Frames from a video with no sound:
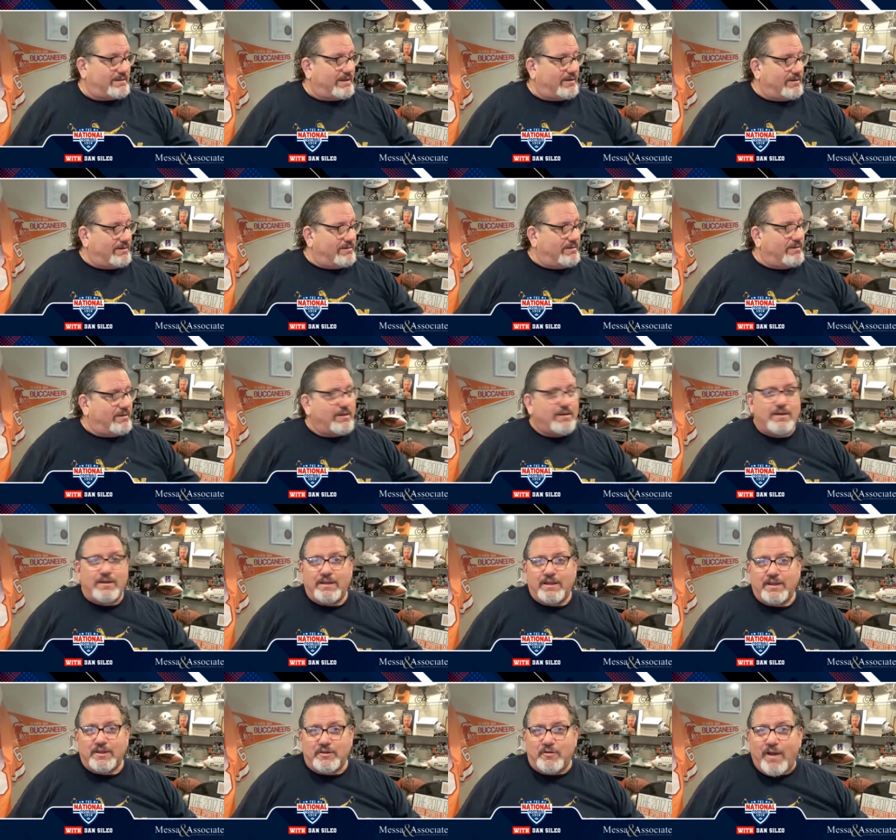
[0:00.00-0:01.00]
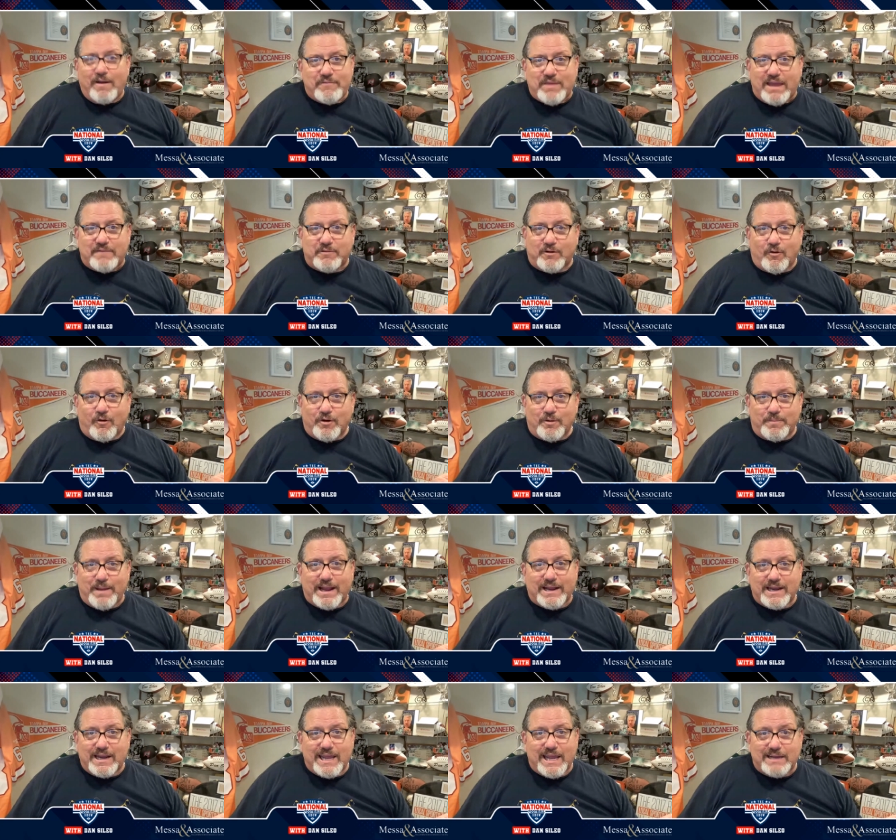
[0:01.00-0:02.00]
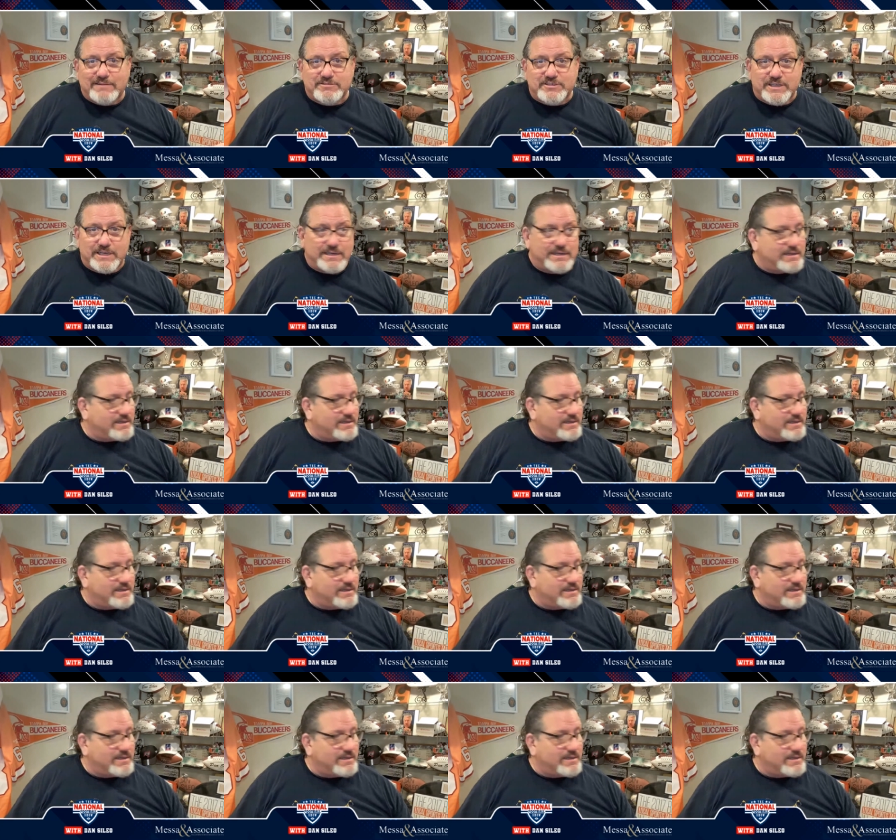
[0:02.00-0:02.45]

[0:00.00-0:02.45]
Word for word: Oh, you have to have a quarterback in the AFC.